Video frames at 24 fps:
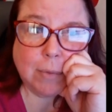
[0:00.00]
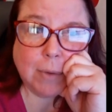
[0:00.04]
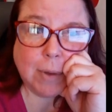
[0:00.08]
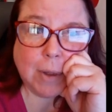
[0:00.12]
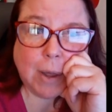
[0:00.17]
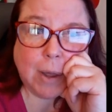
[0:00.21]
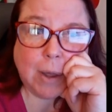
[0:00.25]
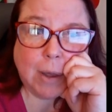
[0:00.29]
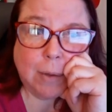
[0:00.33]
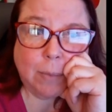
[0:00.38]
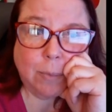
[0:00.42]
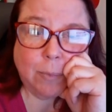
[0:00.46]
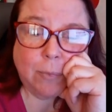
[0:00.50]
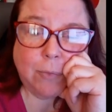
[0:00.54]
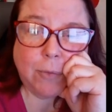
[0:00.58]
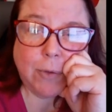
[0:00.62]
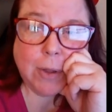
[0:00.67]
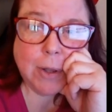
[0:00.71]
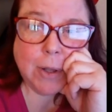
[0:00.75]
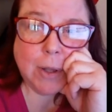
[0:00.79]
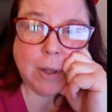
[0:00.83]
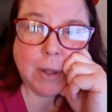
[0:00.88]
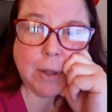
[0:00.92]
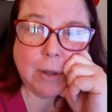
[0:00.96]
I am
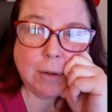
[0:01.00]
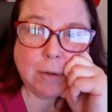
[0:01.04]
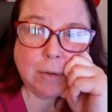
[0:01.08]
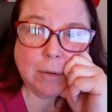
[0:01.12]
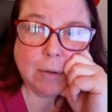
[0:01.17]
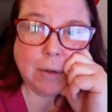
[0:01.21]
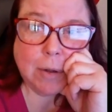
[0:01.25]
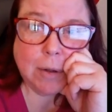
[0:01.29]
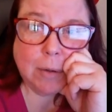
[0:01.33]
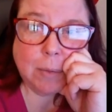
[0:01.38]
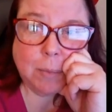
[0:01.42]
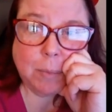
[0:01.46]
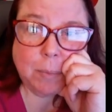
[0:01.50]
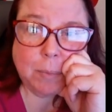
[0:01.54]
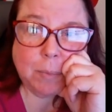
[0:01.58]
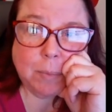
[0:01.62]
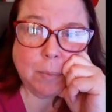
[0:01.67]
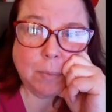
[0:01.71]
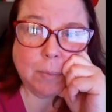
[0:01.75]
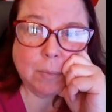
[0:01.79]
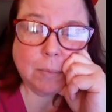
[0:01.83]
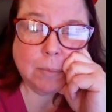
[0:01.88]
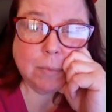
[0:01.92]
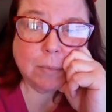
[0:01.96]
feeling um
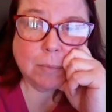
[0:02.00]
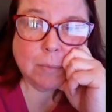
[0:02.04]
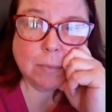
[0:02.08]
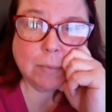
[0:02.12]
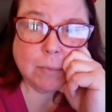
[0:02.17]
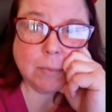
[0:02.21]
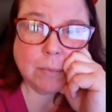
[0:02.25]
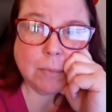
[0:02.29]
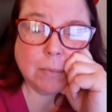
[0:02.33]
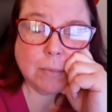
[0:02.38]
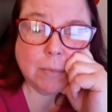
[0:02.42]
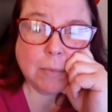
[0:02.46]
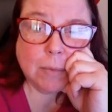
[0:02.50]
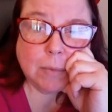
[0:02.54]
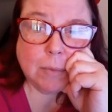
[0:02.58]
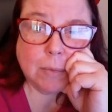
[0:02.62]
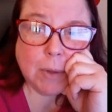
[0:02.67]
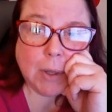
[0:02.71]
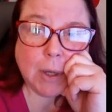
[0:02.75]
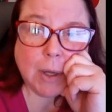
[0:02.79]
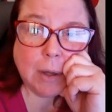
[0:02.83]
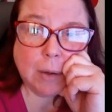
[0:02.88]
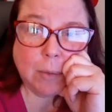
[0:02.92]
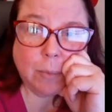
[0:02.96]

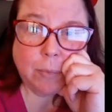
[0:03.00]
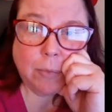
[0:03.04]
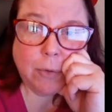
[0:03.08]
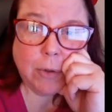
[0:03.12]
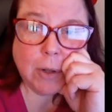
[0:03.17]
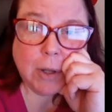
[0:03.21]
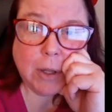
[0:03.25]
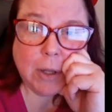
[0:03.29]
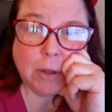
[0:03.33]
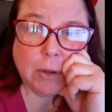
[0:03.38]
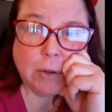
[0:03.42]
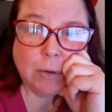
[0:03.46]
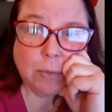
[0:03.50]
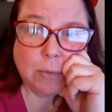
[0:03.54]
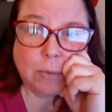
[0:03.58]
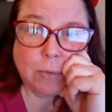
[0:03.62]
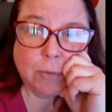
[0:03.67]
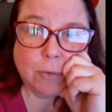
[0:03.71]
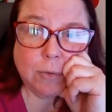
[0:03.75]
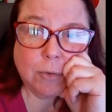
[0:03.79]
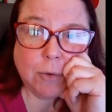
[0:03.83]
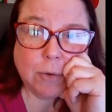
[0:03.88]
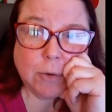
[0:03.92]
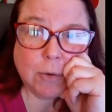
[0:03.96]
yeah, I'm feeling
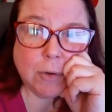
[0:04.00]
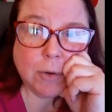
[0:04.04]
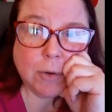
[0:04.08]
used.